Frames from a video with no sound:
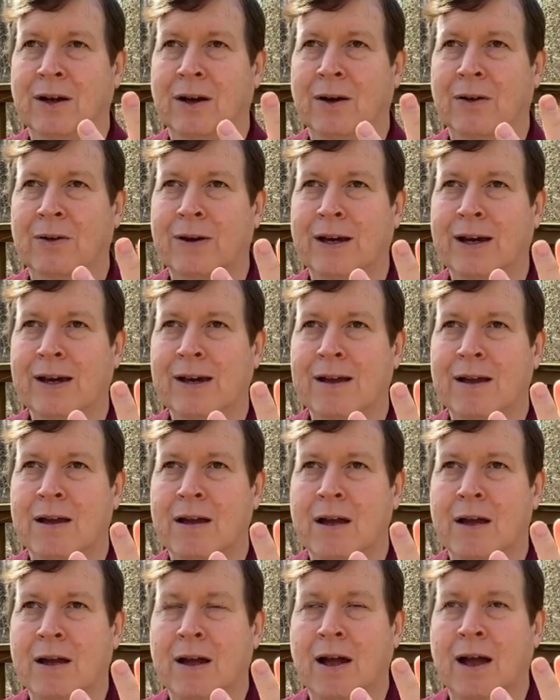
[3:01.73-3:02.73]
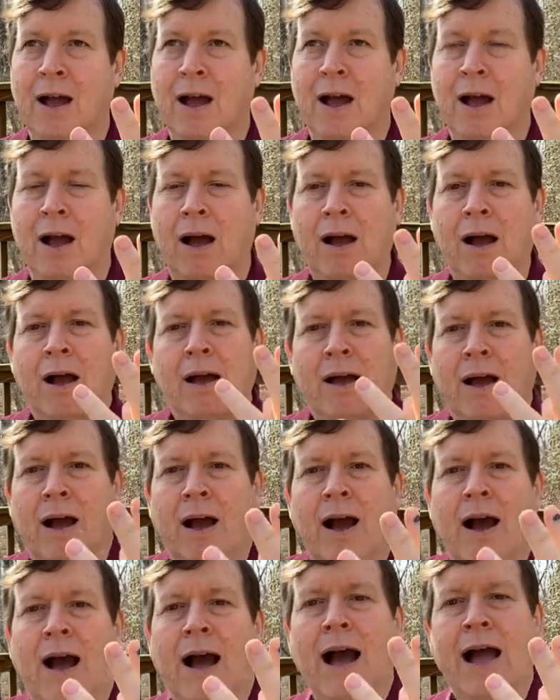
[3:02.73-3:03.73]
okay,
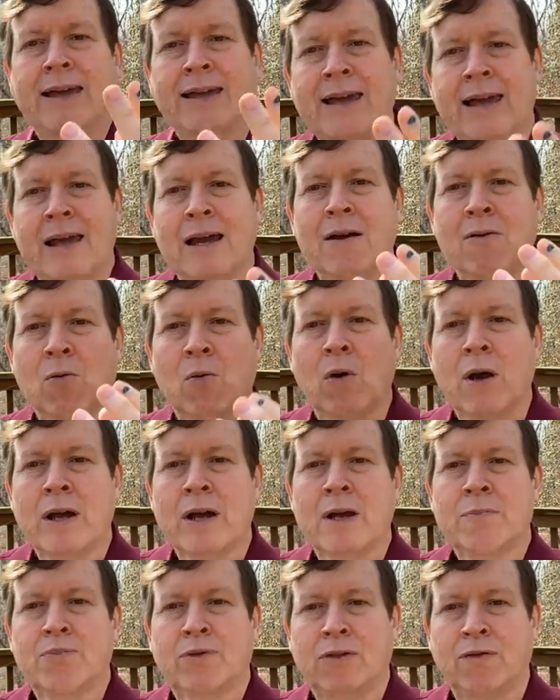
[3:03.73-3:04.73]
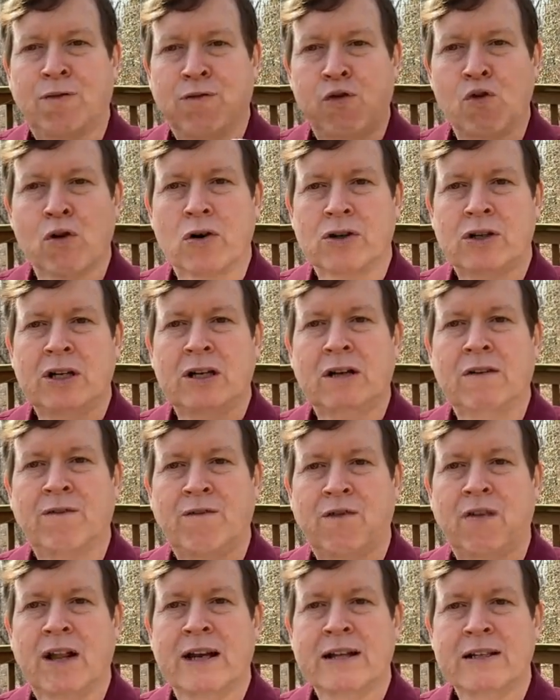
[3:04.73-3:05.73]
I can't run up the 14
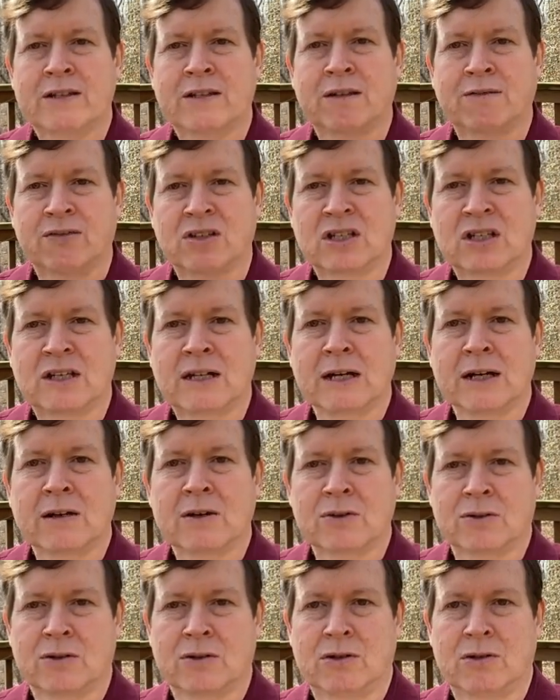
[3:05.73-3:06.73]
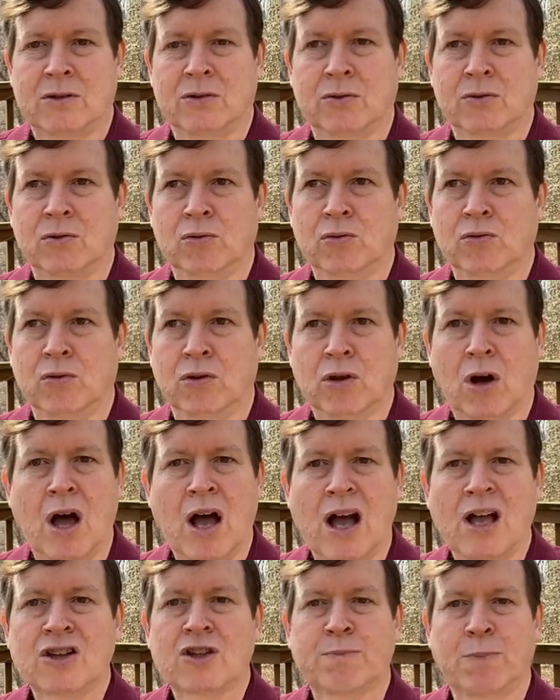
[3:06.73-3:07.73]
flights of stairs to the
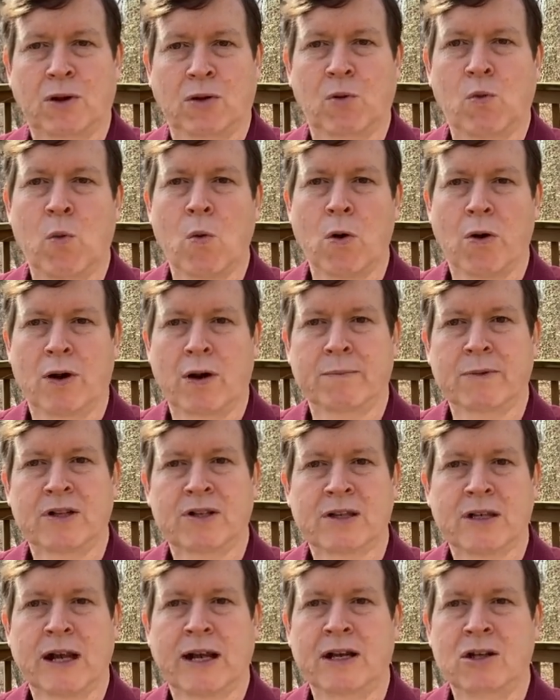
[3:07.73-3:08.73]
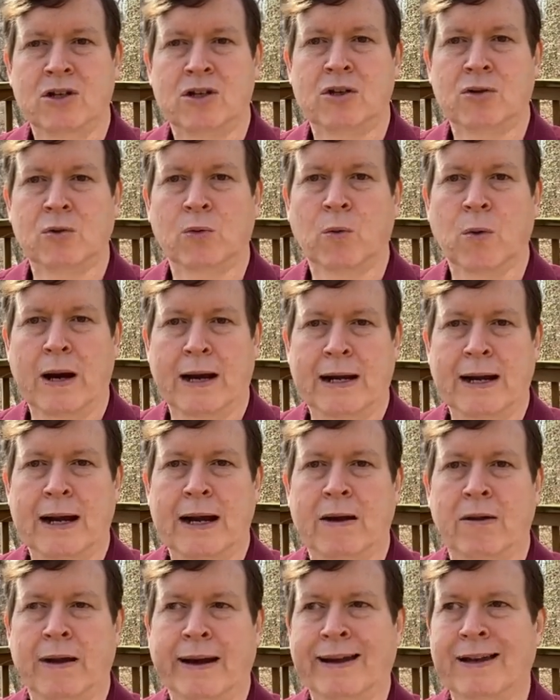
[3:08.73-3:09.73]
hospital ward I'm assigned to right
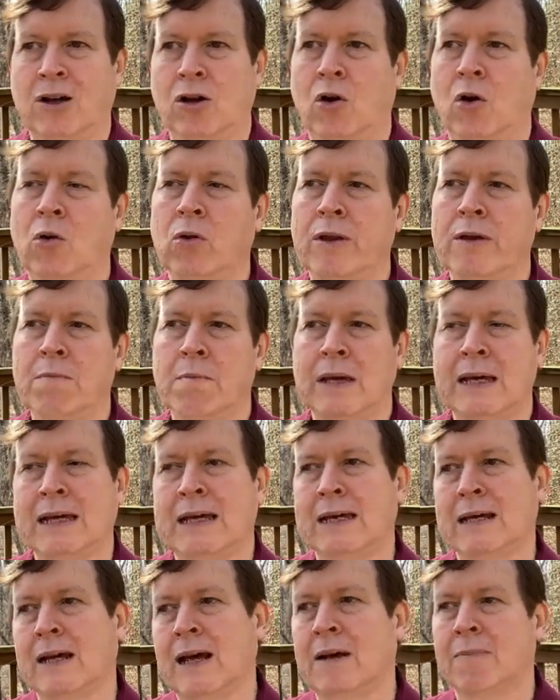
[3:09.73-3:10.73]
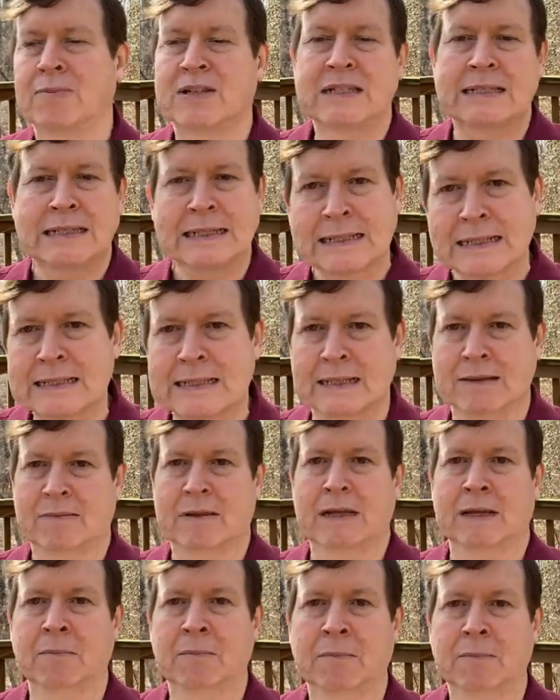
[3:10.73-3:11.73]
now. I can only make it up six of
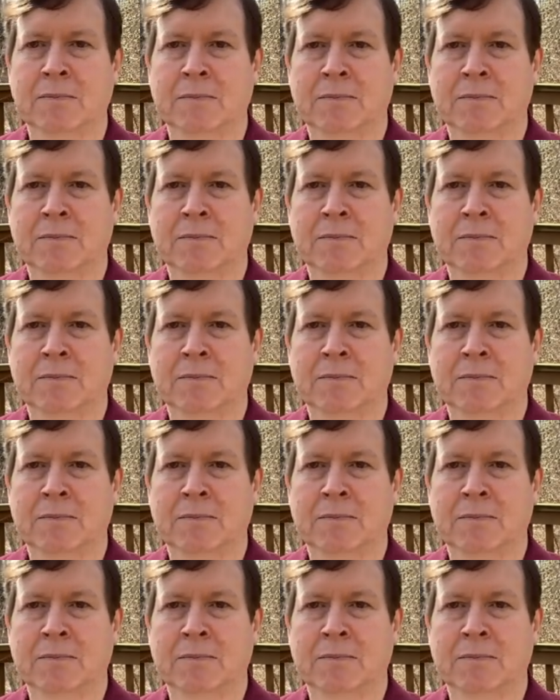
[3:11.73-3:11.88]
them.